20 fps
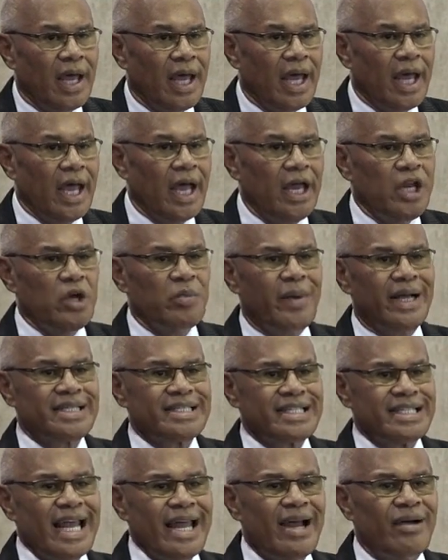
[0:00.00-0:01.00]
And you
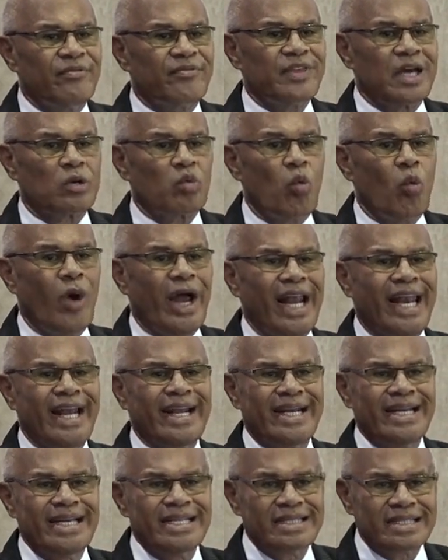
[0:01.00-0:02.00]
must have that
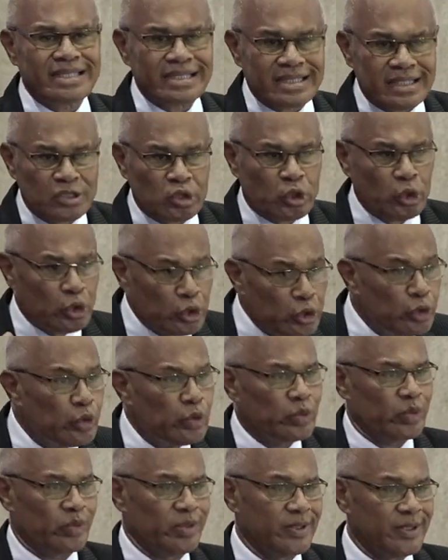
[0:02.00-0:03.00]
willingness to do.
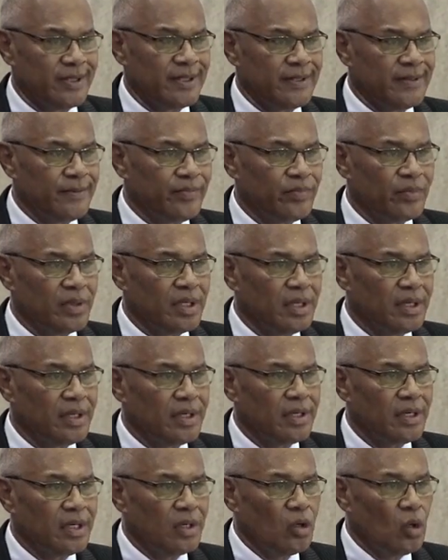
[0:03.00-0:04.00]

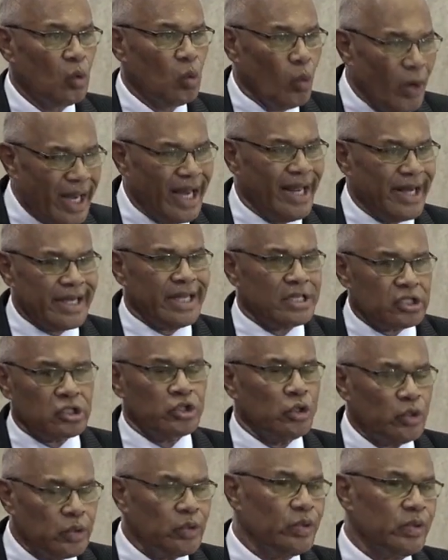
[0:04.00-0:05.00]
Willingness
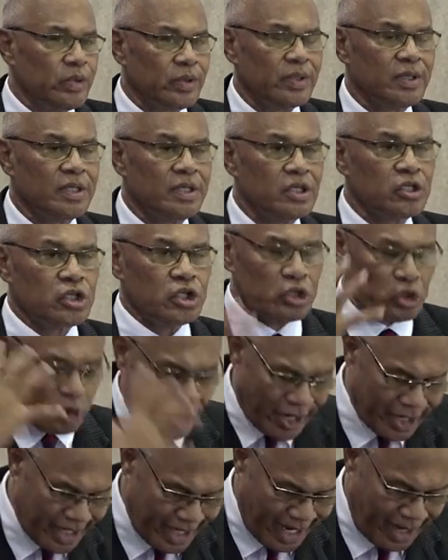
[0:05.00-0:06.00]
to do.
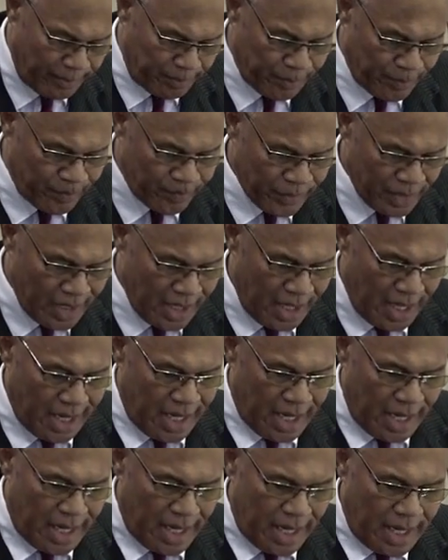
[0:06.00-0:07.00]
Store it up.
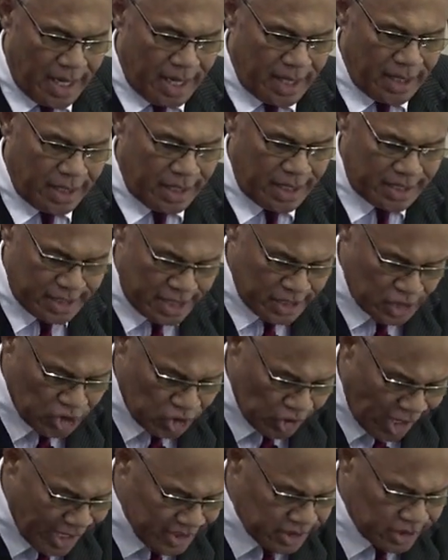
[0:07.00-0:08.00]
His
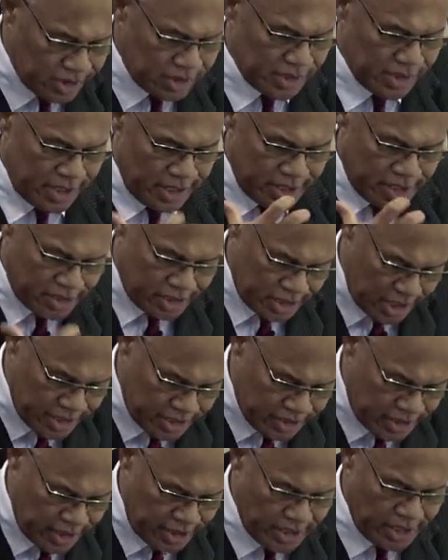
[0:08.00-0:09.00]
instruction, his
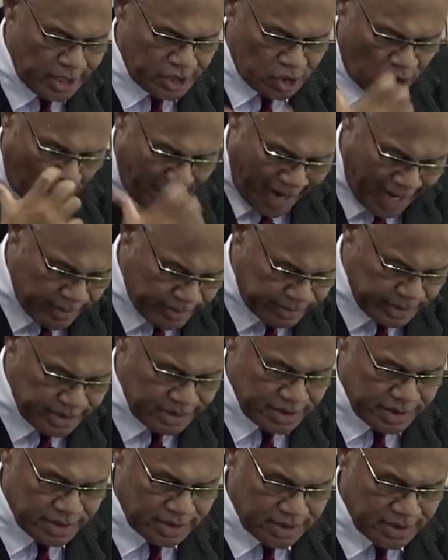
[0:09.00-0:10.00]
teaching, his
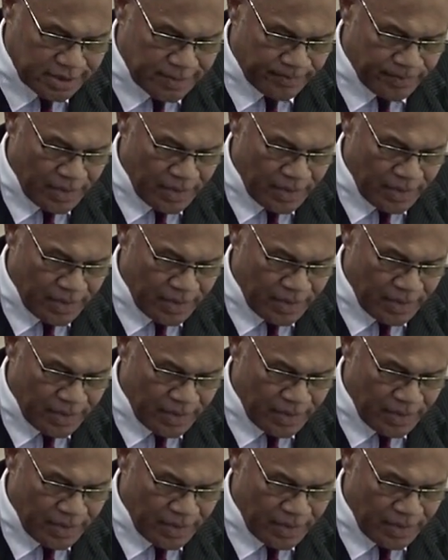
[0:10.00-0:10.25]
commandments.